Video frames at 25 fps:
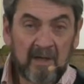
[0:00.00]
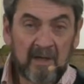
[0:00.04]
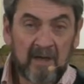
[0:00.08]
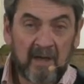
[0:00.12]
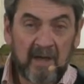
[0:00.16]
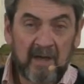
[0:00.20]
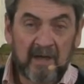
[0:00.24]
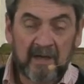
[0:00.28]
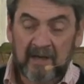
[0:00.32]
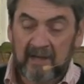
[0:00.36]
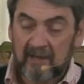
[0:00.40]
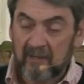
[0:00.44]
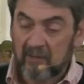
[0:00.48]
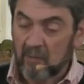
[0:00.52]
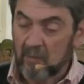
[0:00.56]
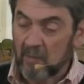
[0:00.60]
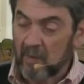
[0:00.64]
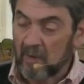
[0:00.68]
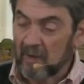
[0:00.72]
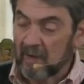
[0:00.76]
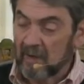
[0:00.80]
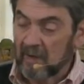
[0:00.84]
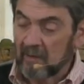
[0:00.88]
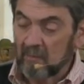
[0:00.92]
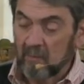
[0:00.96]
And either
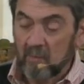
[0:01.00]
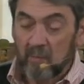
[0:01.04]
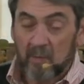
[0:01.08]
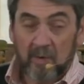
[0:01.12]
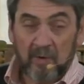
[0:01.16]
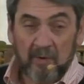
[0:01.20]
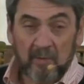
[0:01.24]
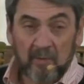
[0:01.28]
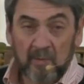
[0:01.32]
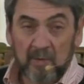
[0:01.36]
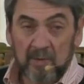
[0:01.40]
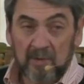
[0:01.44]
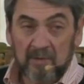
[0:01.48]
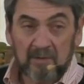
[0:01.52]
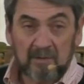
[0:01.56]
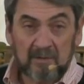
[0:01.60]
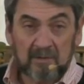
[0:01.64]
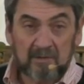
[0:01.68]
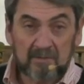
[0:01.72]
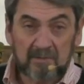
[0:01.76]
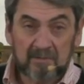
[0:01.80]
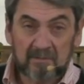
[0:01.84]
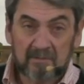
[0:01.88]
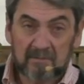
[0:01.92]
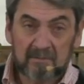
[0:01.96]
word will,
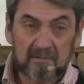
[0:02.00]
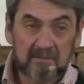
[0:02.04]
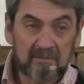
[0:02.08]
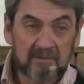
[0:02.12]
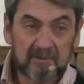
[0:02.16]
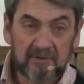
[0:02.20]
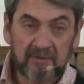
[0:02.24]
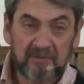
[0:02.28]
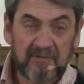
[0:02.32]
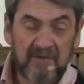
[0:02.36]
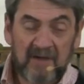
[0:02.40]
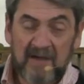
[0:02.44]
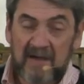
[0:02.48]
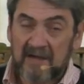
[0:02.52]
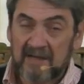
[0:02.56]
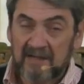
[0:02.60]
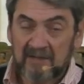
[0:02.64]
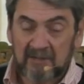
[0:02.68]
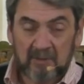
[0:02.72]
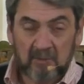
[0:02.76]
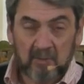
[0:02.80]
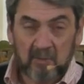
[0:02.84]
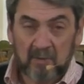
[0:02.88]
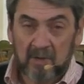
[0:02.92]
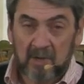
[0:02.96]
will
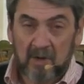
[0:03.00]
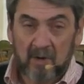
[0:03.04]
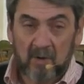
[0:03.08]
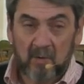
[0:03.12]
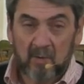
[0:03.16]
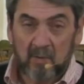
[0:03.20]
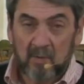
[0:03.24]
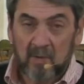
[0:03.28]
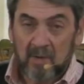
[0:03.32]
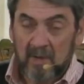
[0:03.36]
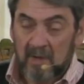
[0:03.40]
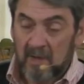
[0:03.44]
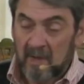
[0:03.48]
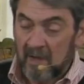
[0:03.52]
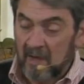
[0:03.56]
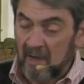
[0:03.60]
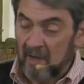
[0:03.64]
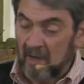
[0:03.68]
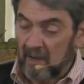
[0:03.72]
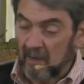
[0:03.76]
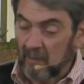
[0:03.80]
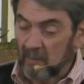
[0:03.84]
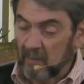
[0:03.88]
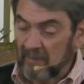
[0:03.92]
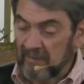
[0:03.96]
suffice, it will go
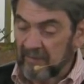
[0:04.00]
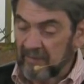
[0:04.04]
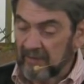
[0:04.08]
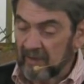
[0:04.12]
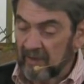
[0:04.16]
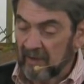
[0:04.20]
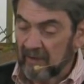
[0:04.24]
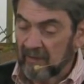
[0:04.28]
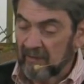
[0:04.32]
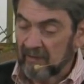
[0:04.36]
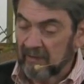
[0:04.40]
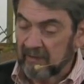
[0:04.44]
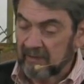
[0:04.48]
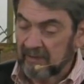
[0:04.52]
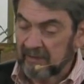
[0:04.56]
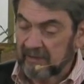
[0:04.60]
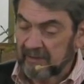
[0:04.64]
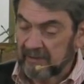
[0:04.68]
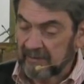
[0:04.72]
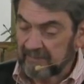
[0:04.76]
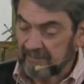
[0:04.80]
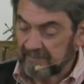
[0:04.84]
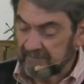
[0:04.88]
uh, with the others.